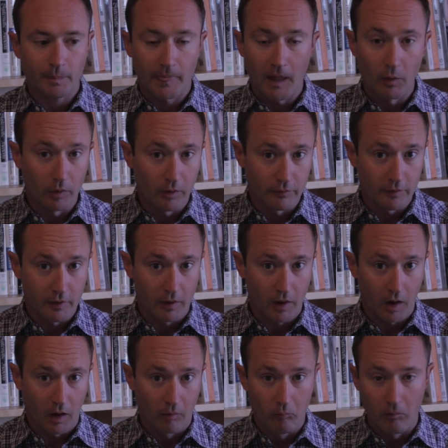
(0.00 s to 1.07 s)
However,
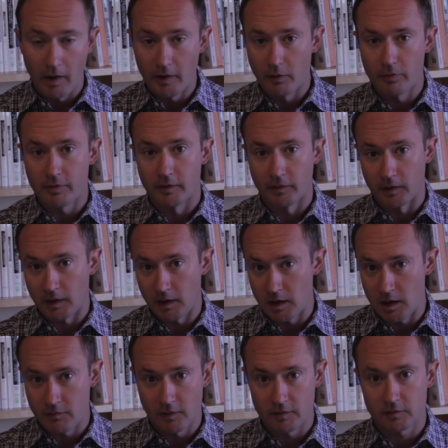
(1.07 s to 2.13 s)
I don't think that
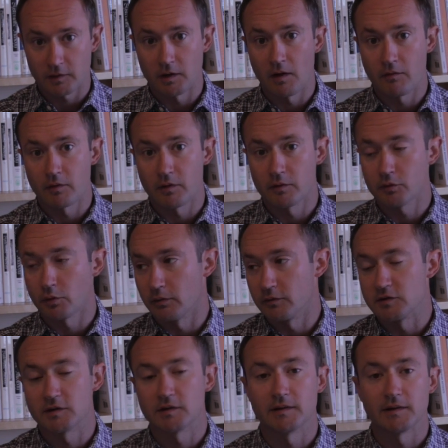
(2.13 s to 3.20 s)
any of us can ever sort of
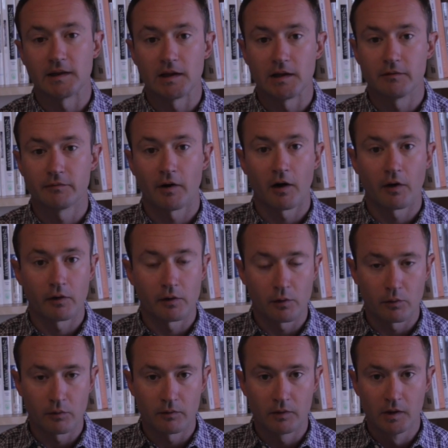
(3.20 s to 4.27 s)
just leave our
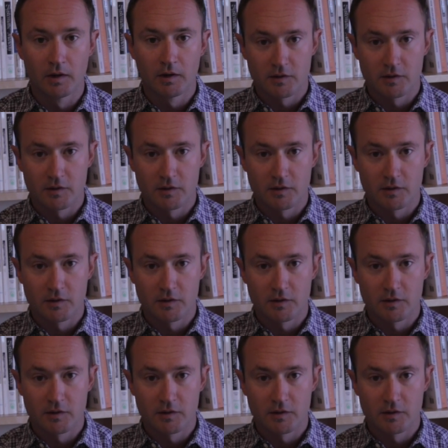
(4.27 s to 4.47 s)
own